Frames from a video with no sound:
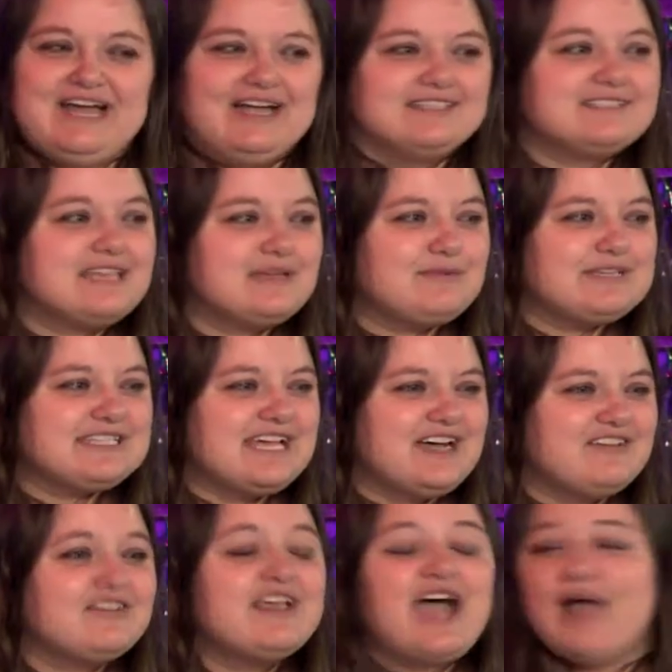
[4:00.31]
isolate
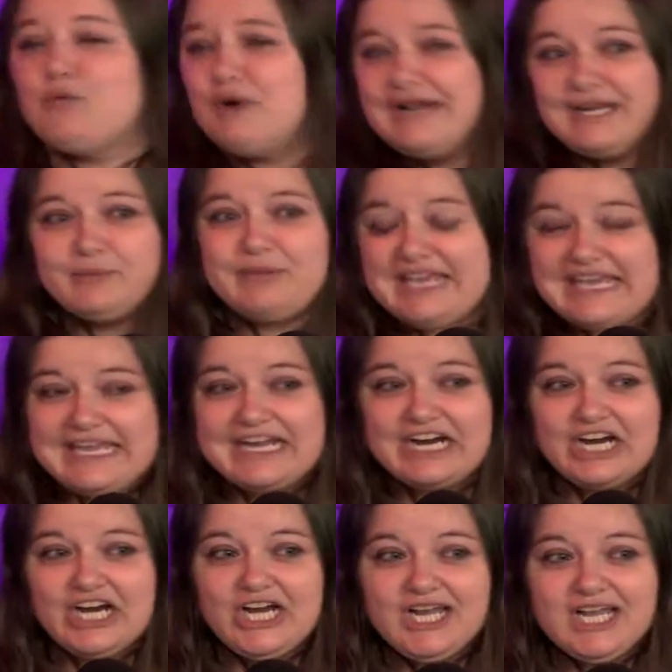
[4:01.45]
myself. I wanted to be
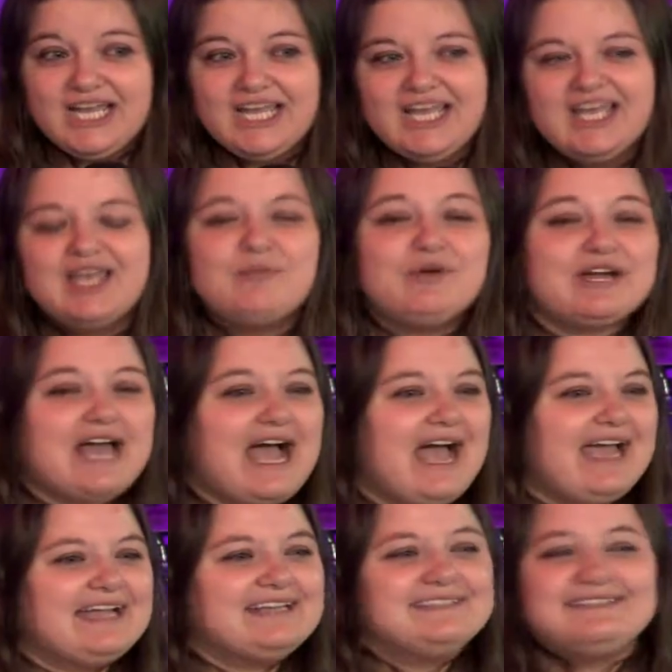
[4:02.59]
here, but
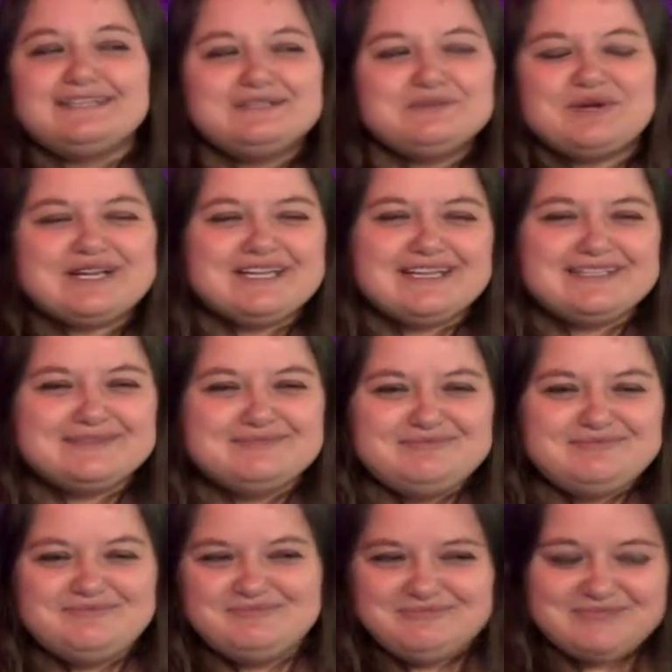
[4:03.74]
I didn't want to
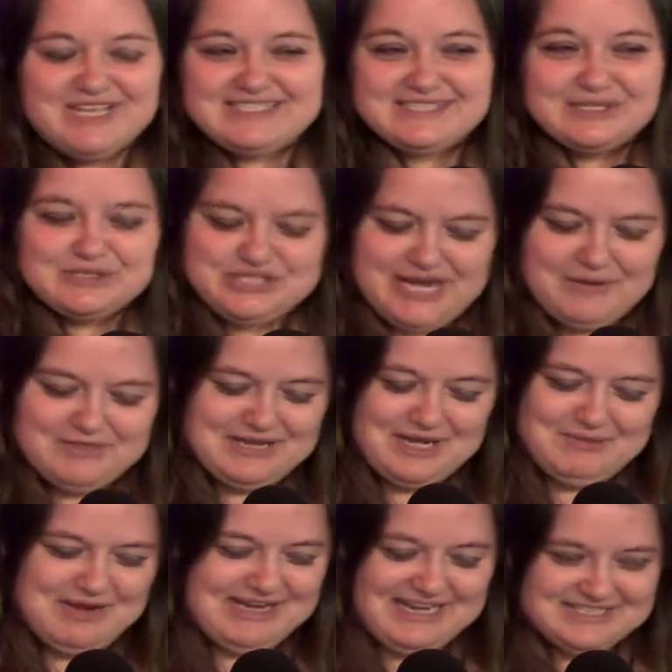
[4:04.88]
associate with
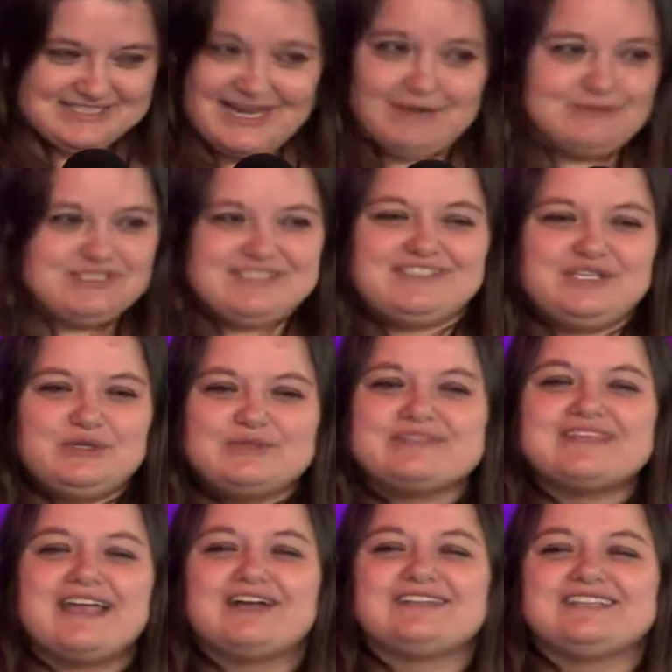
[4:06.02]
anybody. I was just too
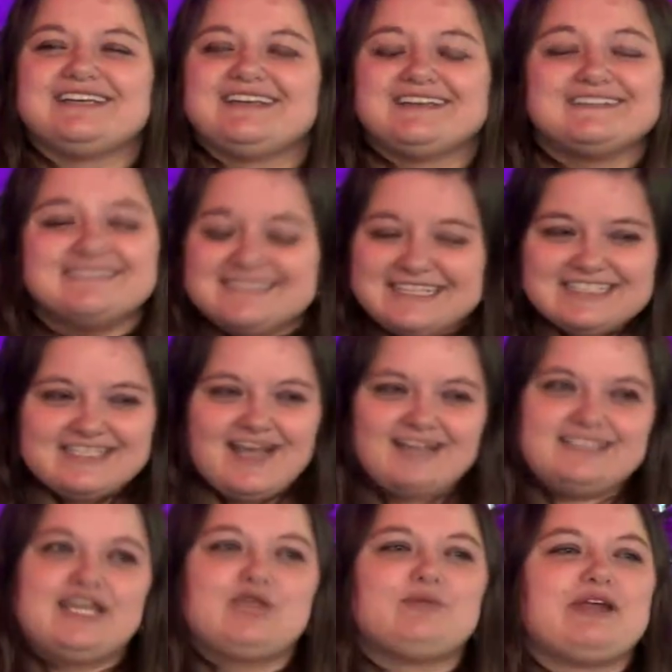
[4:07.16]
scared to talk
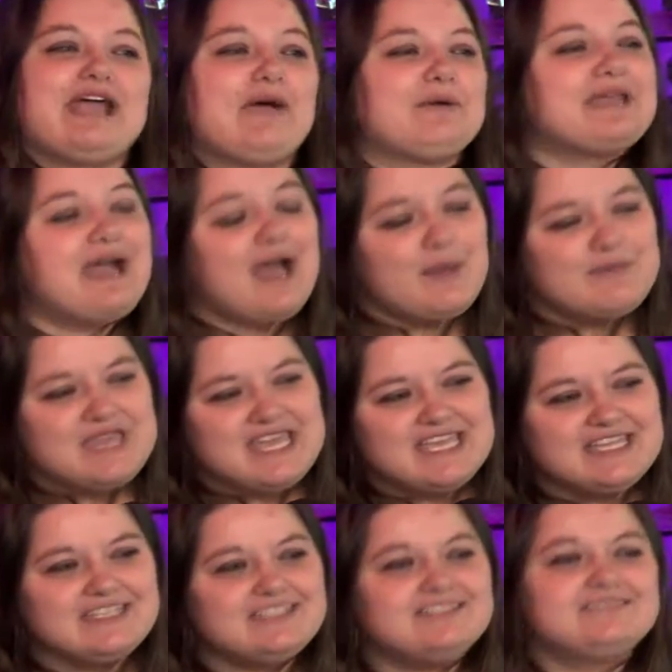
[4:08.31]
to anybody. I would come
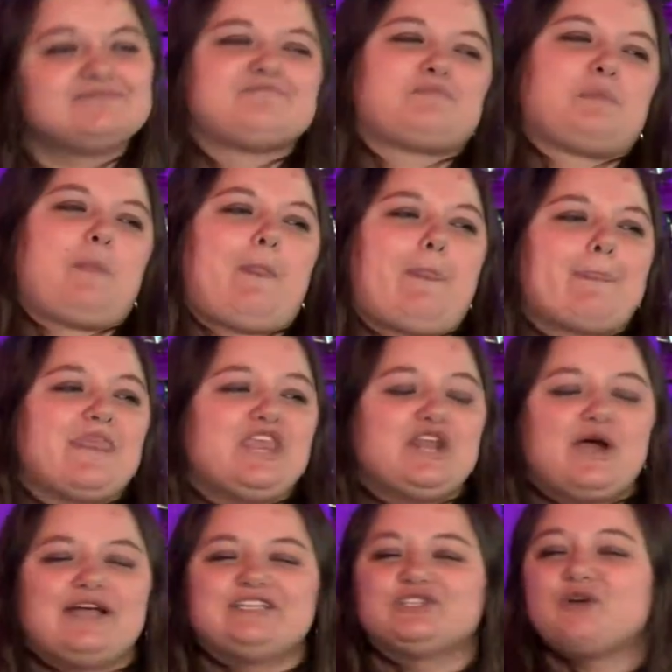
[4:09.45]
in,
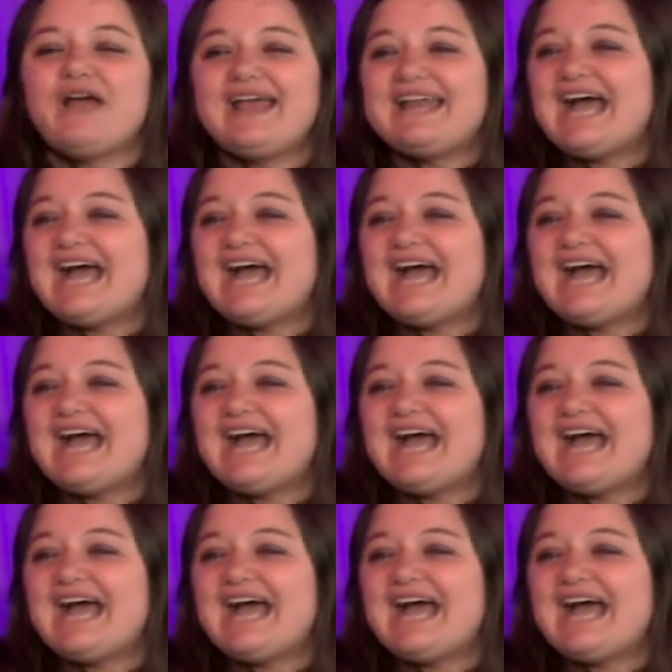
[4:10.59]
I'd try to